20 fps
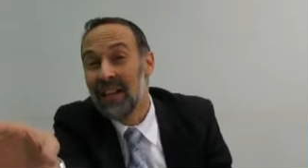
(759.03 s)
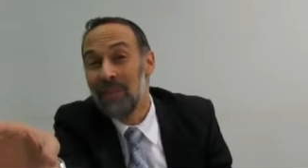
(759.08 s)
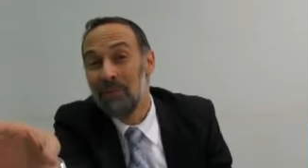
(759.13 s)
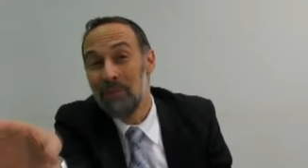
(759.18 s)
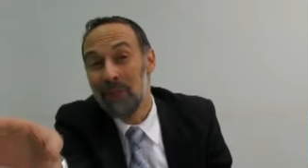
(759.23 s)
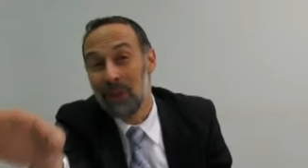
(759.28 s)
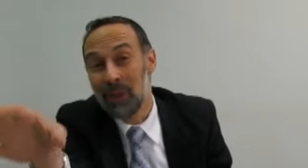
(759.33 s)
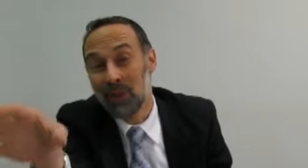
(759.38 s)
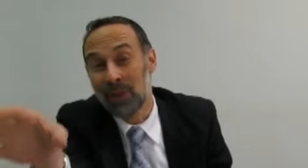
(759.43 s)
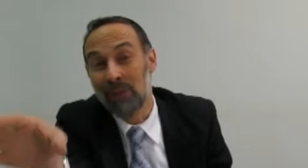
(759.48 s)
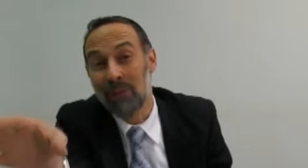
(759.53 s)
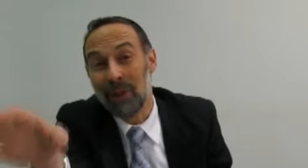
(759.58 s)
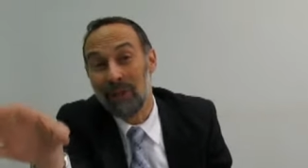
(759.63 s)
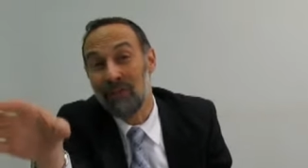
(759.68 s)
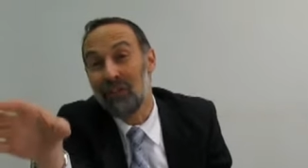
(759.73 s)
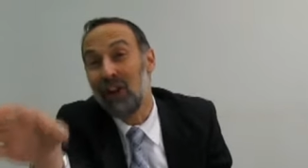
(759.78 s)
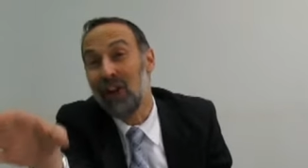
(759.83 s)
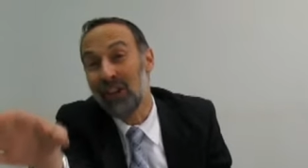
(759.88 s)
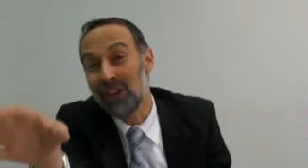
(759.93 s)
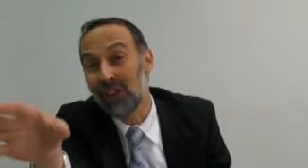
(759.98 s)
because my
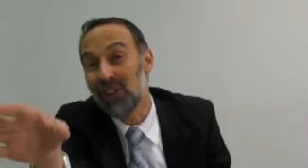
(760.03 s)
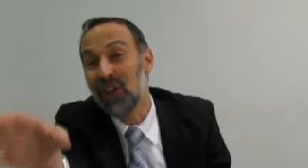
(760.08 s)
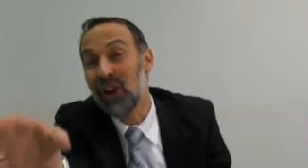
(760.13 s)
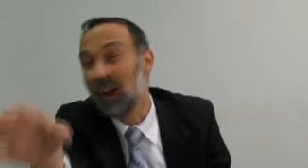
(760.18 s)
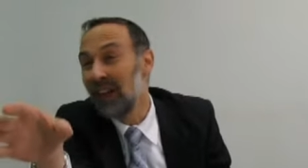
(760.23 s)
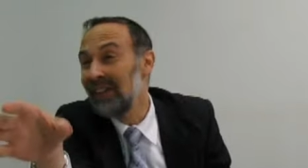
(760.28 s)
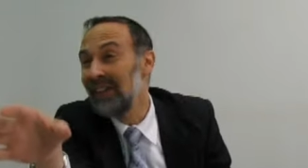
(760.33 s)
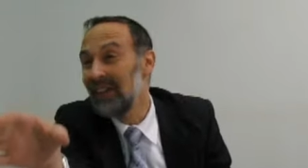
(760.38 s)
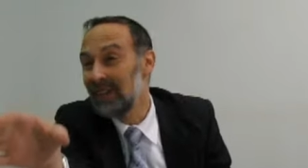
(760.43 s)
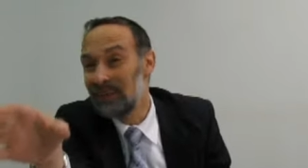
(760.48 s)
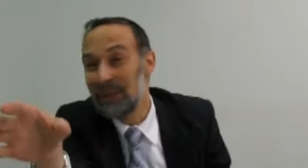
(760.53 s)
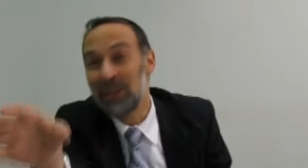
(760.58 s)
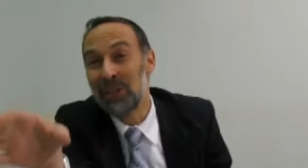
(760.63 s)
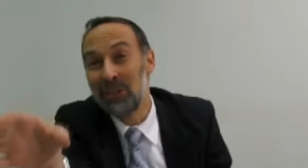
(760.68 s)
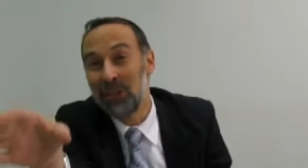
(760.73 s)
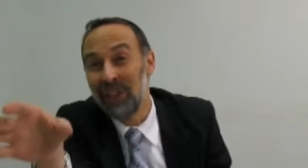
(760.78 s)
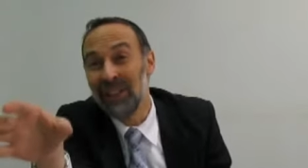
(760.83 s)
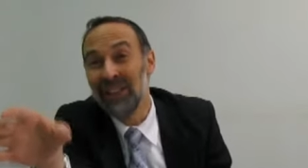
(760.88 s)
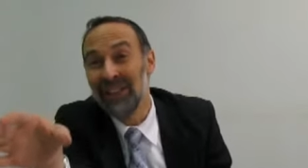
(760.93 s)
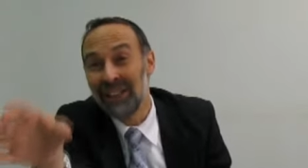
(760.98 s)
father's gone now about
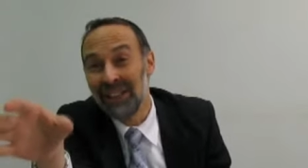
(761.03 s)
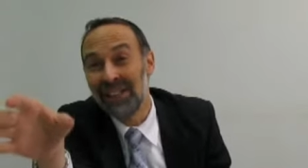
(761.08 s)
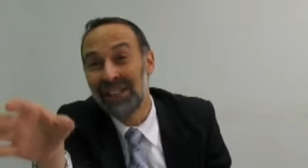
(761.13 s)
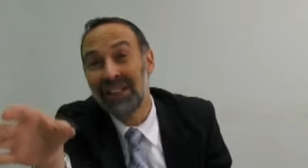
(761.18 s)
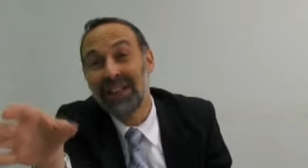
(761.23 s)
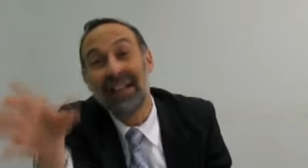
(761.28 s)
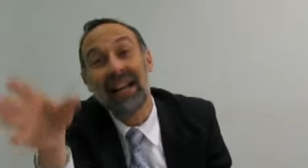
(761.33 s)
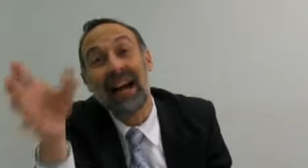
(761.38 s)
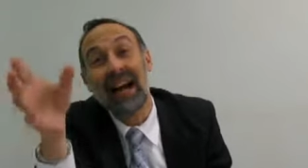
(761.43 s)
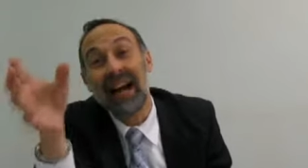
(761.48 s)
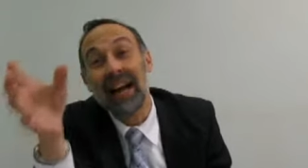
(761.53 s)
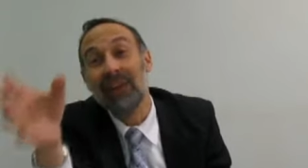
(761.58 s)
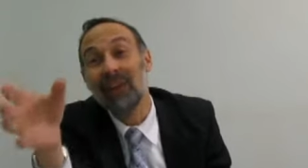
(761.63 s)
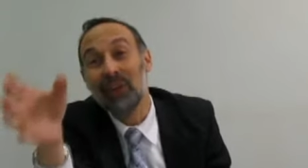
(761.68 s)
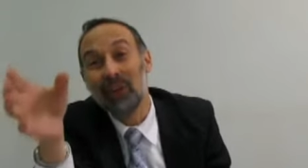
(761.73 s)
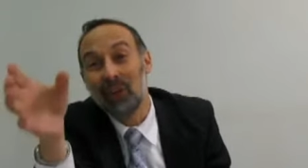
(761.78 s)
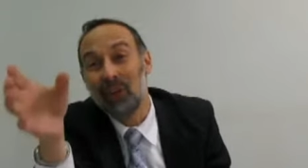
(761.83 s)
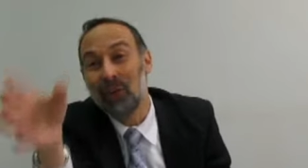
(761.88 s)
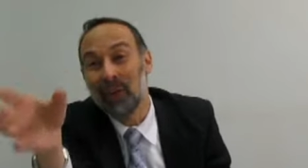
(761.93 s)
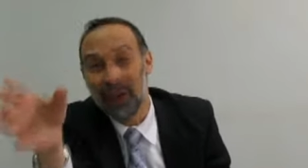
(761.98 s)
twenty years, and I don't
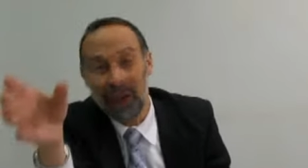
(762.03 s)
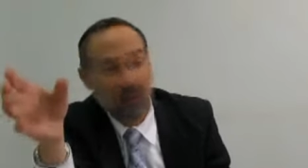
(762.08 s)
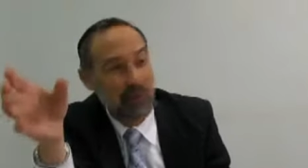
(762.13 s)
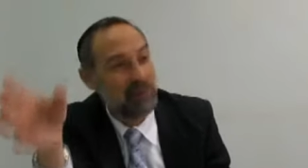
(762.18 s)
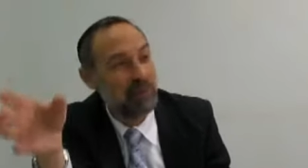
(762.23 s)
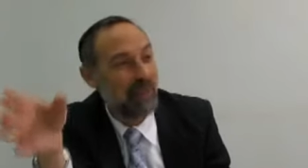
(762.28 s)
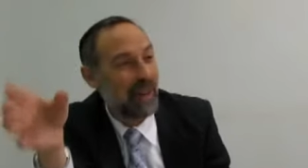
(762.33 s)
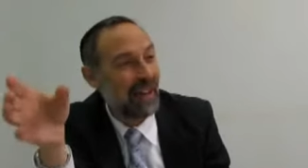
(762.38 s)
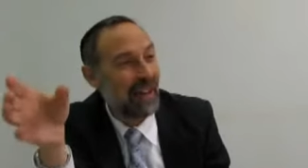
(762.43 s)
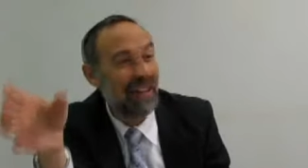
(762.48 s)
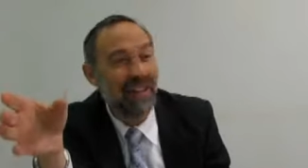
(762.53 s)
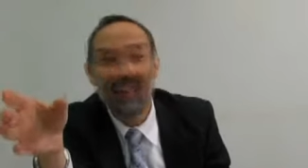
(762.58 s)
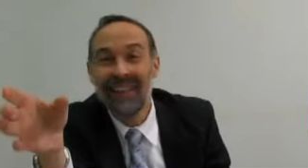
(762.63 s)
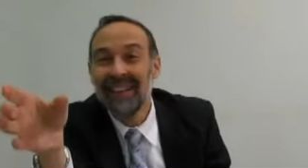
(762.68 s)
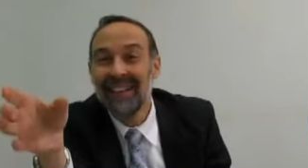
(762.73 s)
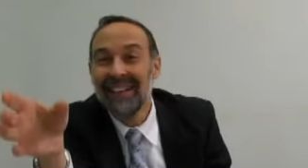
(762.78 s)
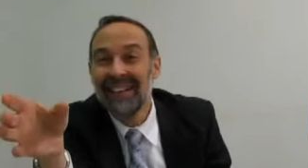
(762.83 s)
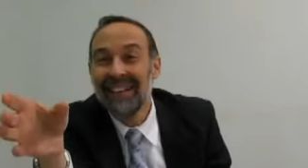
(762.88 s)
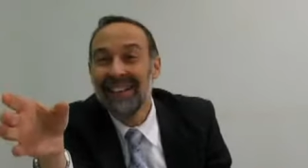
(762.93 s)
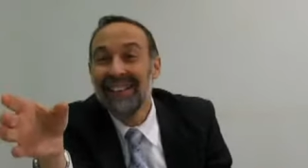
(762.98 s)
know what I would pay
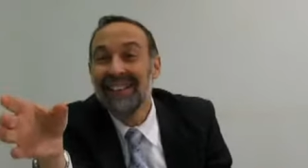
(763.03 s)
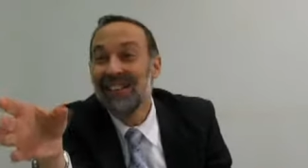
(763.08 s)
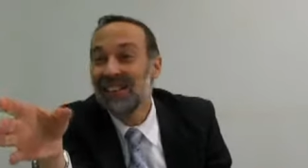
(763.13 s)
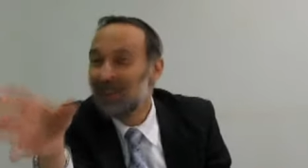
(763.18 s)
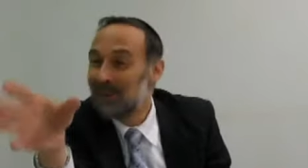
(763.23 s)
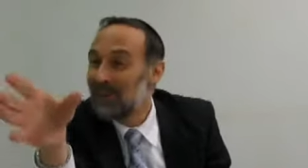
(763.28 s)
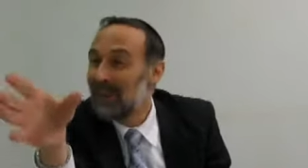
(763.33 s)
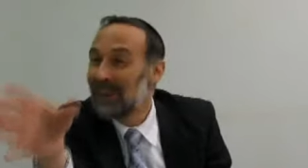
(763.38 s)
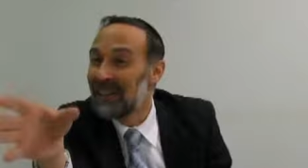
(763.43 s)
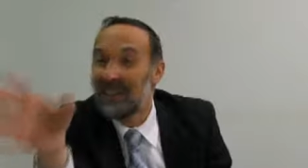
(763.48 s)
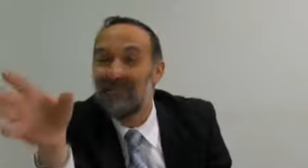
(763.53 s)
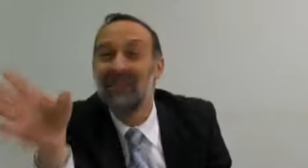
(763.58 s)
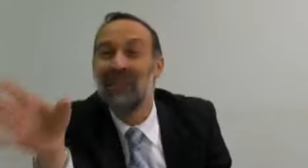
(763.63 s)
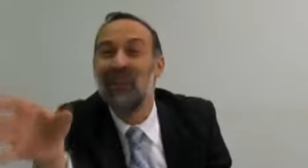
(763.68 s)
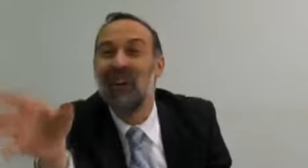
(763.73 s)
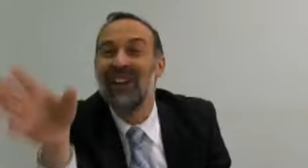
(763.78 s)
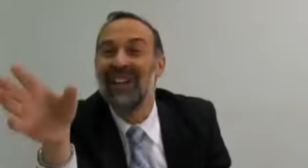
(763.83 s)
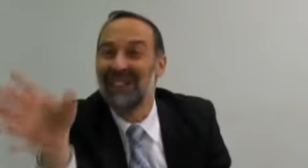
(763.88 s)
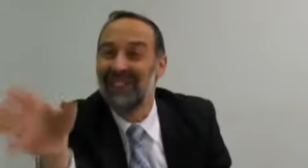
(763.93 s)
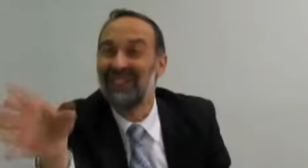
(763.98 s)
to spend even
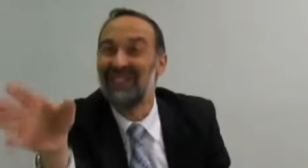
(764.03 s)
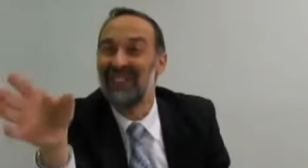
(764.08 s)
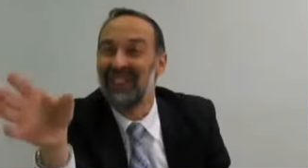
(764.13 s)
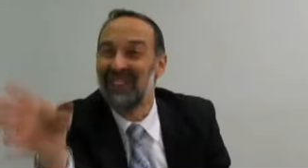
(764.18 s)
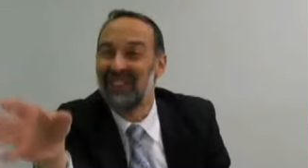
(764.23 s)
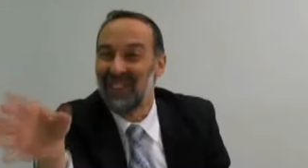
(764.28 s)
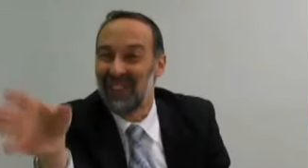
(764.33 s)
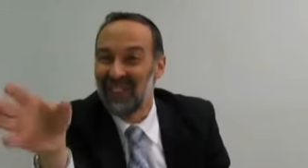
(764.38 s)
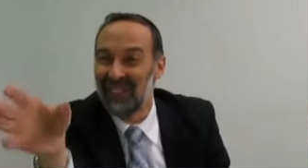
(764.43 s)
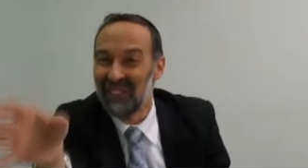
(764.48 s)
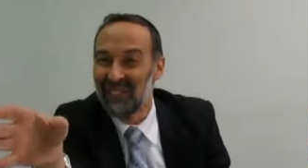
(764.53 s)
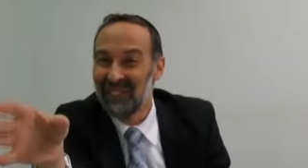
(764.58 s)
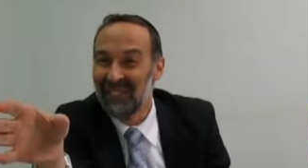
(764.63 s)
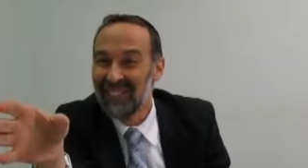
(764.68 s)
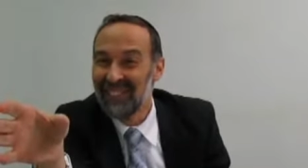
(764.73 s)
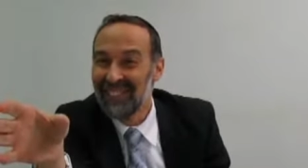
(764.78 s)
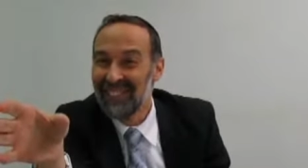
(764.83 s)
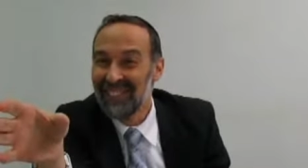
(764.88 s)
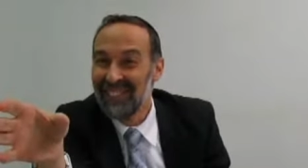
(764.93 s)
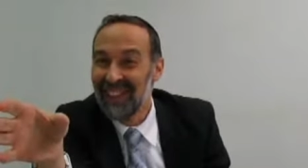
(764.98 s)
one evening with him
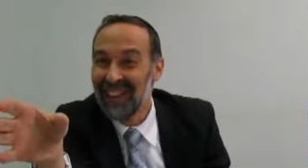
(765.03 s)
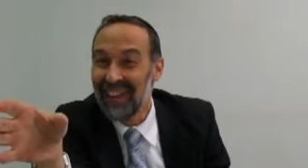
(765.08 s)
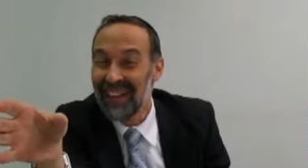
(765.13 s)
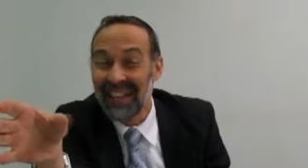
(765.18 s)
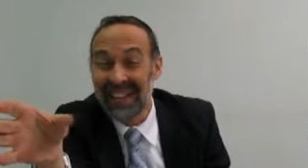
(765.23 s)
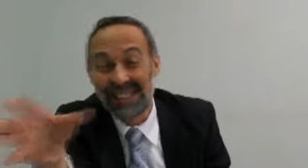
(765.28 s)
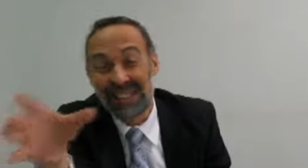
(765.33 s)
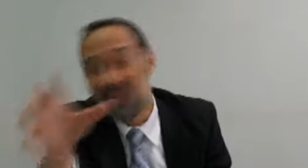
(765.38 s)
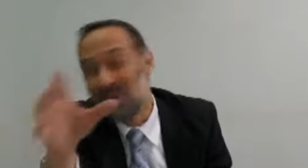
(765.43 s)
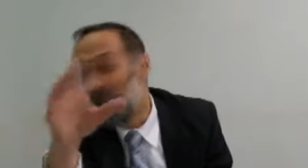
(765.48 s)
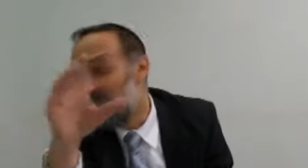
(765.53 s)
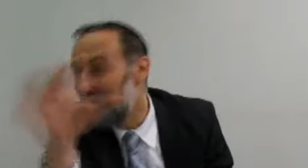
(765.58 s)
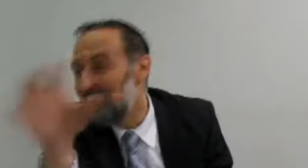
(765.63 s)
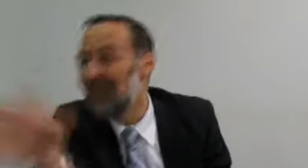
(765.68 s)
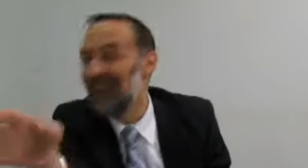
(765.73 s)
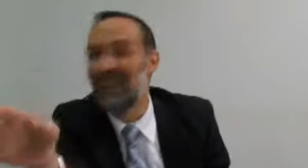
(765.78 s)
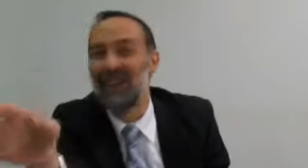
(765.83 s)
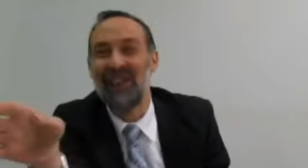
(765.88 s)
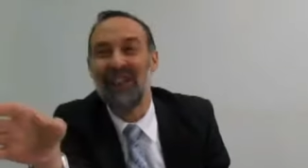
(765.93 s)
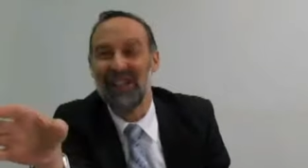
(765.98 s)
and ask him all
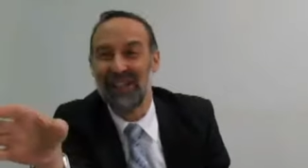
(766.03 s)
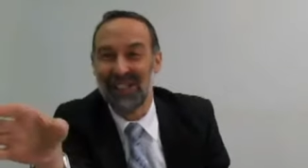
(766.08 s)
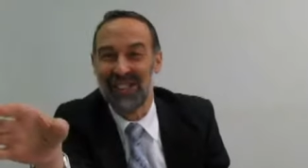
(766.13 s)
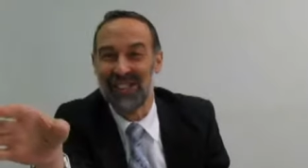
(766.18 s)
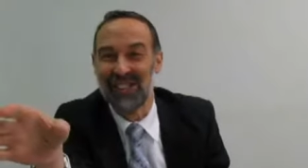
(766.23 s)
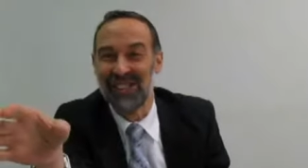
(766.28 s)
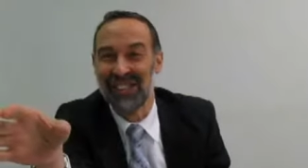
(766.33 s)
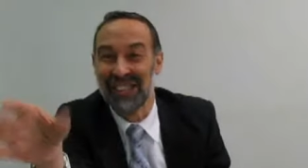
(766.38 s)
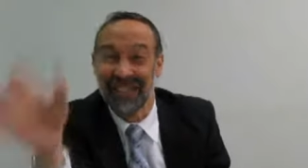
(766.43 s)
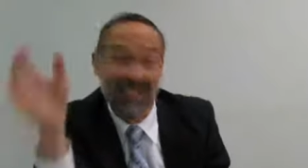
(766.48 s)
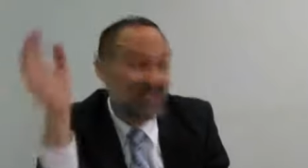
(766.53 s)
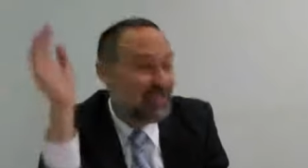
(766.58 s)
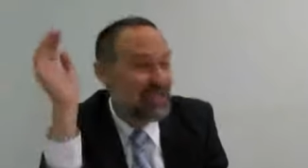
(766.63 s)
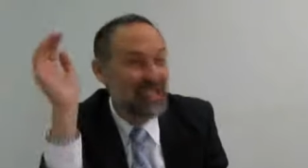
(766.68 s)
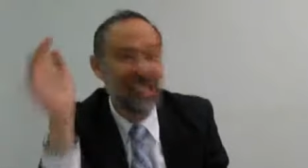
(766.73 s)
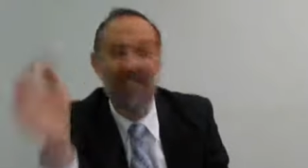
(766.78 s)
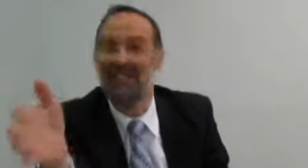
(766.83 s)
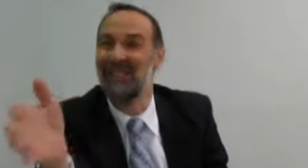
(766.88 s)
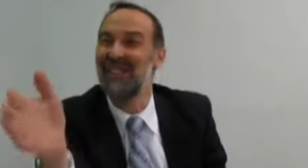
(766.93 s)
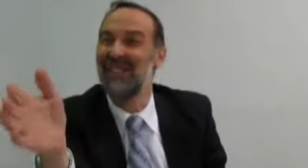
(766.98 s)
my questions, and he would
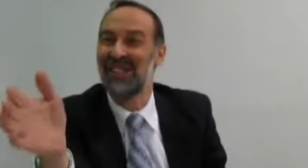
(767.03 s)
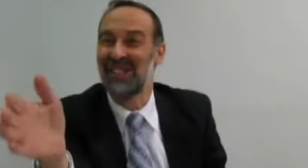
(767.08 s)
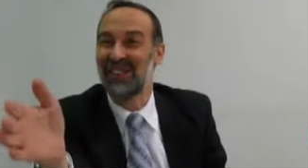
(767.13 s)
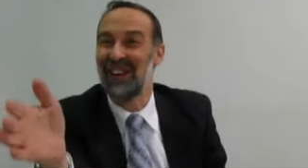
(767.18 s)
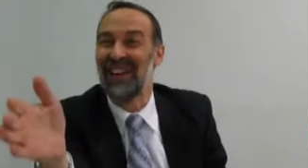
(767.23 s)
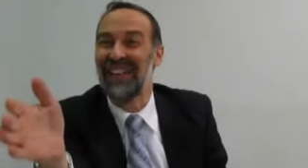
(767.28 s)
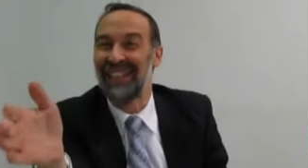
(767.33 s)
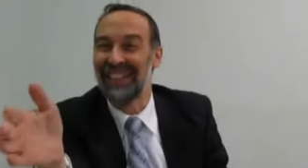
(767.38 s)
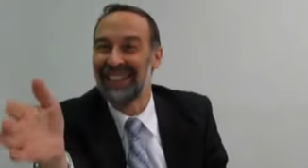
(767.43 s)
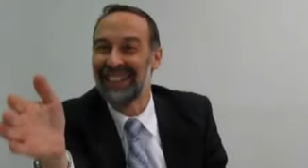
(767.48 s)
set me straight.